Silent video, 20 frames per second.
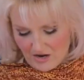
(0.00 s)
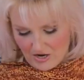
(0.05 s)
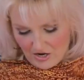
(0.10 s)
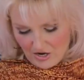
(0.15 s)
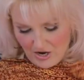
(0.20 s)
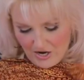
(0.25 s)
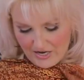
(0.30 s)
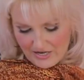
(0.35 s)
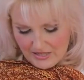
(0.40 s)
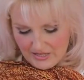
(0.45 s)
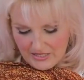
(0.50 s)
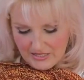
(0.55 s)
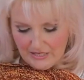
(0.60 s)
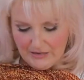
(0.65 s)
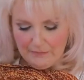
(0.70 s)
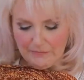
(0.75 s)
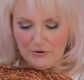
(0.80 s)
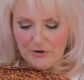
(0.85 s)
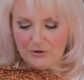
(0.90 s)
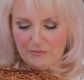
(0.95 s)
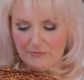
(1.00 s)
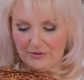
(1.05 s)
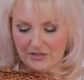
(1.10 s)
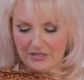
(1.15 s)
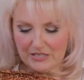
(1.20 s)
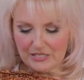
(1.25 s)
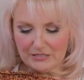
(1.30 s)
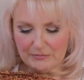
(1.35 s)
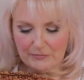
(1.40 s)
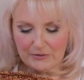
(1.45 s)
I like the bottom of
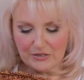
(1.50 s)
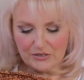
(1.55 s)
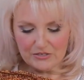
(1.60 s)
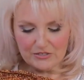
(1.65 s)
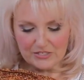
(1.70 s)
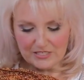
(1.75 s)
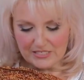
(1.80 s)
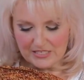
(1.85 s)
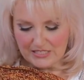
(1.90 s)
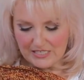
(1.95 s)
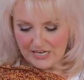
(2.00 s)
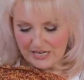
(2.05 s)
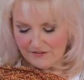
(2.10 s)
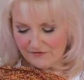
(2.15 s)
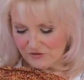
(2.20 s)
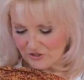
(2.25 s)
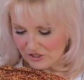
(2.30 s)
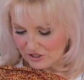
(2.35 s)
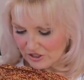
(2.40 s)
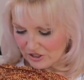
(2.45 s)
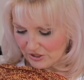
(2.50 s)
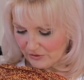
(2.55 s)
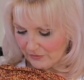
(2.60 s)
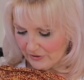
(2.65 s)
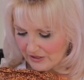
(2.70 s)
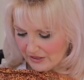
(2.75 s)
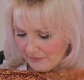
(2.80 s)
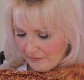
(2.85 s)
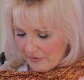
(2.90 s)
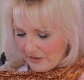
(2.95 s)
this because instead of just
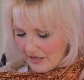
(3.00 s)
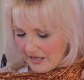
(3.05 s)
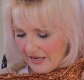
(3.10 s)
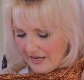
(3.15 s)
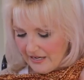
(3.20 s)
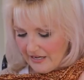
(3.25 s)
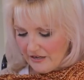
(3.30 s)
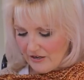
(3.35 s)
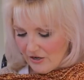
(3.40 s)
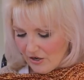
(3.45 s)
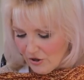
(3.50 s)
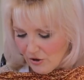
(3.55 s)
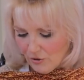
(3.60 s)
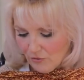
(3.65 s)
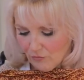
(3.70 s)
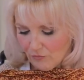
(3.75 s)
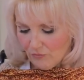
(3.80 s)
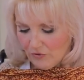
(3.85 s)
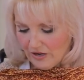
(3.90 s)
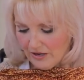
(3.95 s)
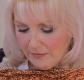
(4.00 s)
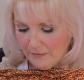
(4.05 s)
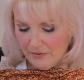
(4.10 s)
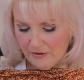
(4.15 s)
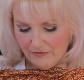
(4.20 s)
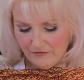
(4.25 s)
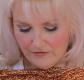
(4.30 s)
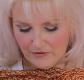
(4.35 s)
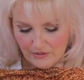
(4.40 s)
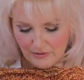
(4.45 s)
doing the plain rib
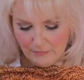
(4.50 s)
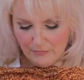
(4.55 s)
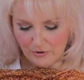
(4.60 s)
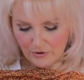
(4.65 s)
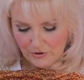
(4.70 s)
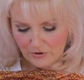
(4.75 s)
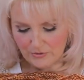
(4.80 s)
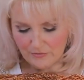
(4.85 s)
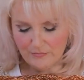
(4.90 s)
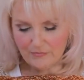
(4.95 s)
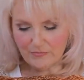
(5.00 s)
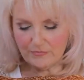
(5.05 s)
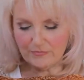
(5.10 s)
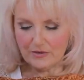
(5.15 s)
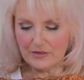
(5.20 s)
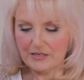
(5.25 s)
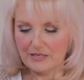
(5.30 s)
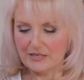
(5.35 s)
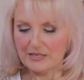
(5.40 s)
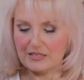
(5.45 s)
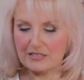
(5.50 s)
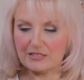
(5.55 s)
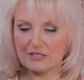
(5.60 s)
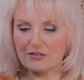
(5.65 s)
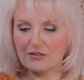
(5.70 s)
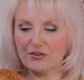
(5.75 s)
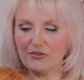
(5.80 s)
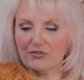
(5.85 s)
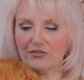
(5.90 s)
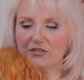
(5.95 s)
for the bottom, it's
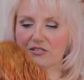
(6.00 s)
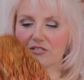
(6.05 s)
got